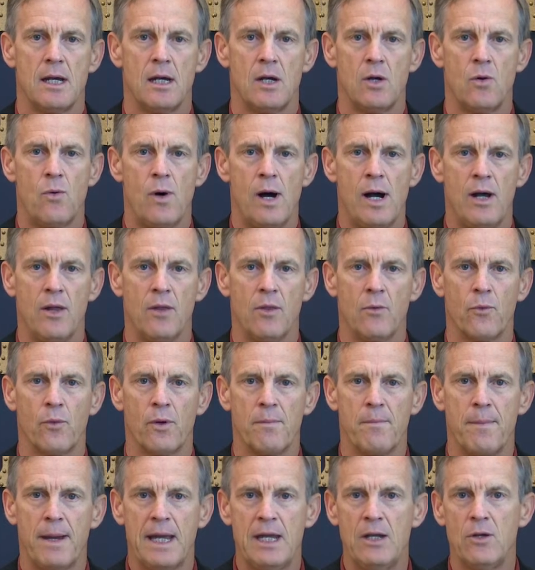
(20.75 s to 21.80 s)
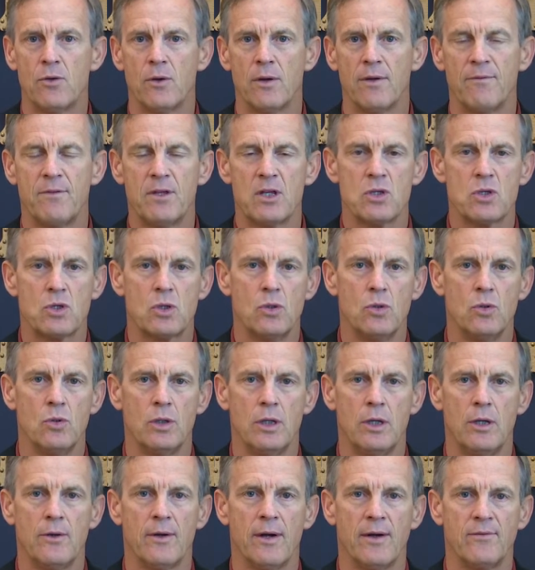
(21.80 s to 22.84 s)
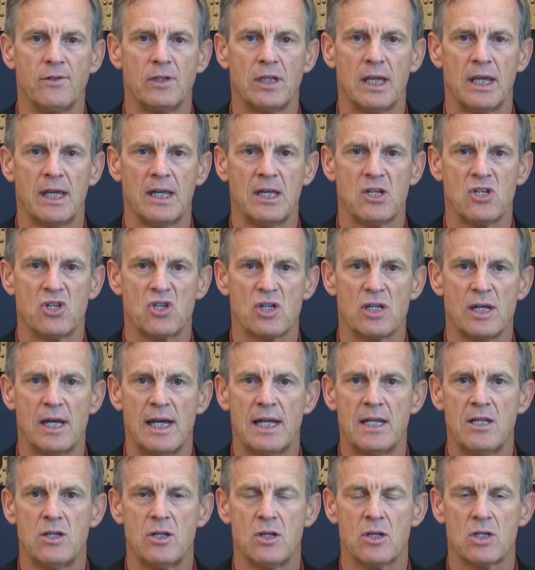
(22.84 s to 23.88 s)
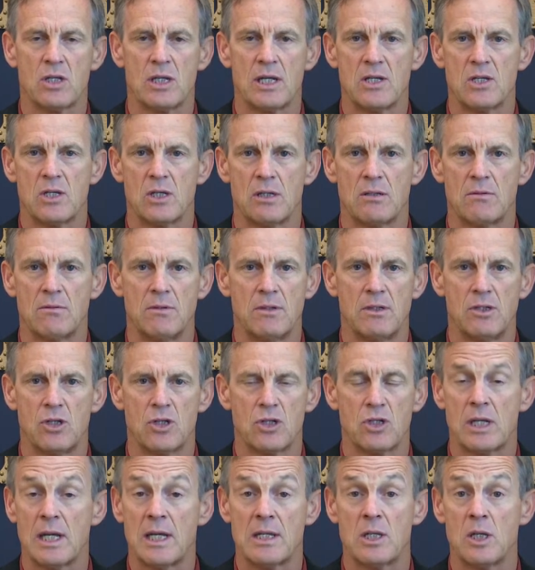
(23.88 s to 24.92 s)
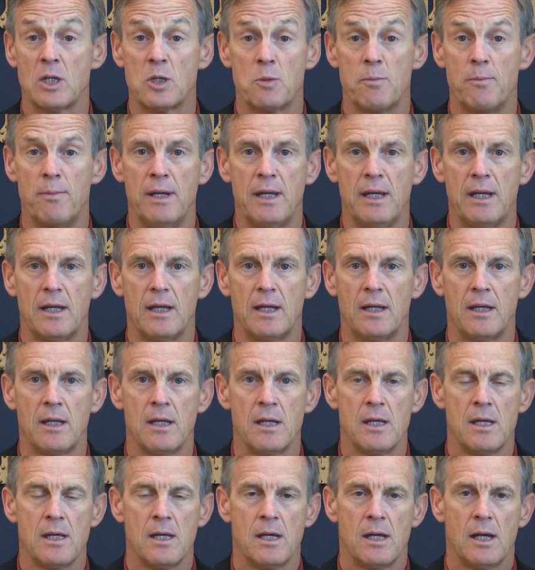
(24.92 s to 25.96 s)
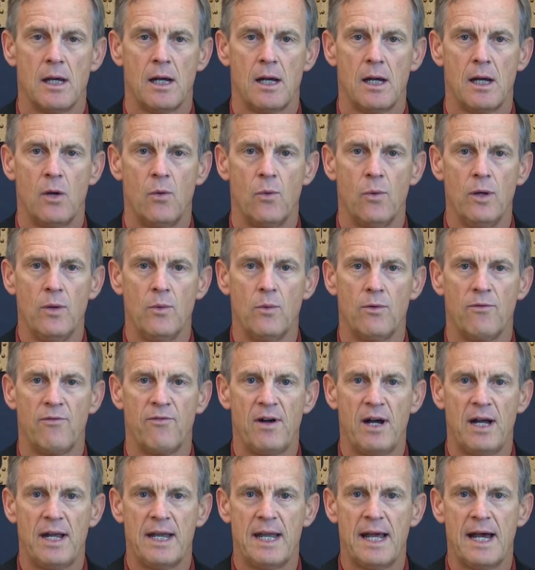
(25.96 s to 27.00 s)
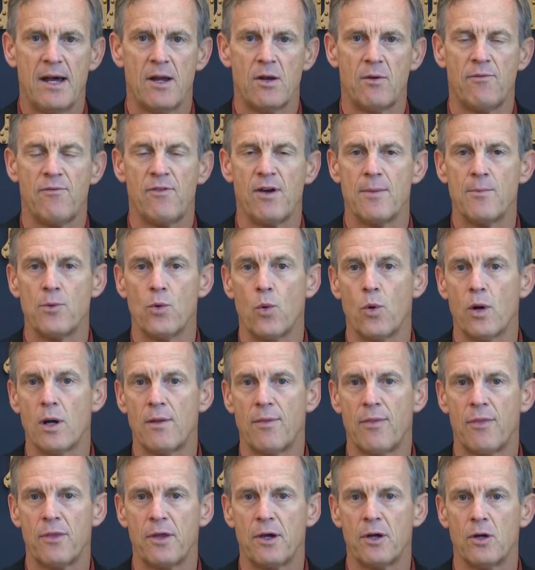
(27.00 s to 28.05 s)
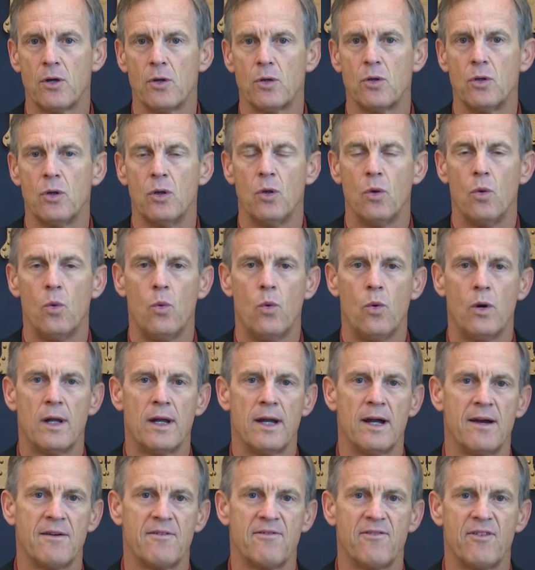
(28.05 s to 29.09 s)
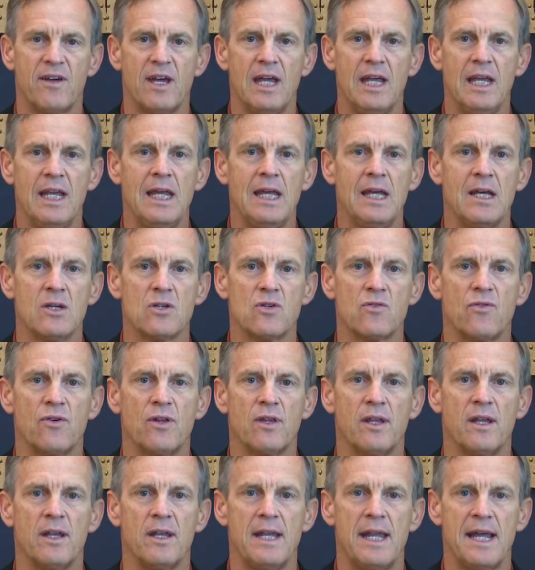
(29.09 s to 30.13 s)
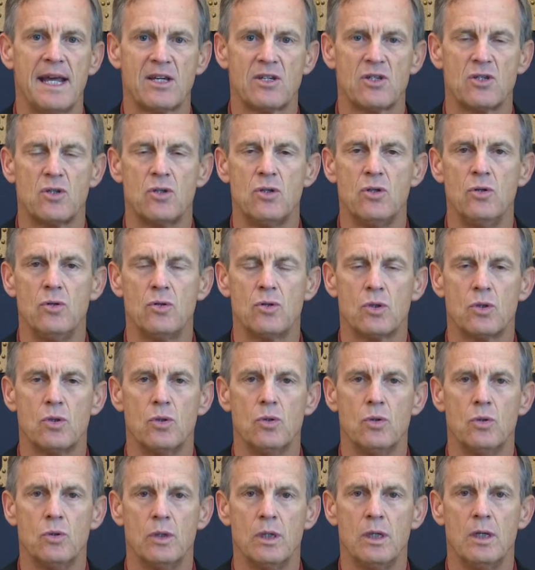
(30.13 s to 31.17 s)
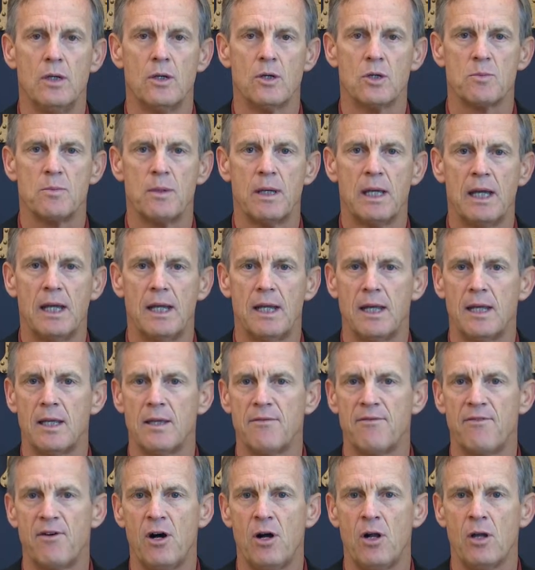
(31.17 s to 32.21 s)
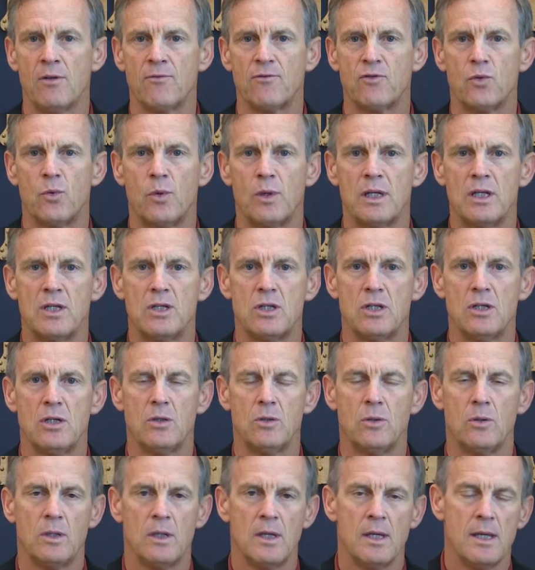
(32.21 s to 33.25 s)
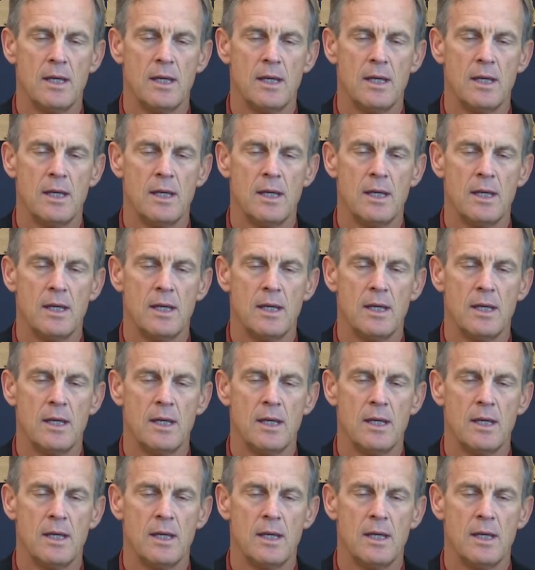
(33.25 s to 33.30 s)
while the remainder of this school year, everything is set just as it's been, we will find out on February 3rd what our fate is for the next two school years, beginning in the fall of 22.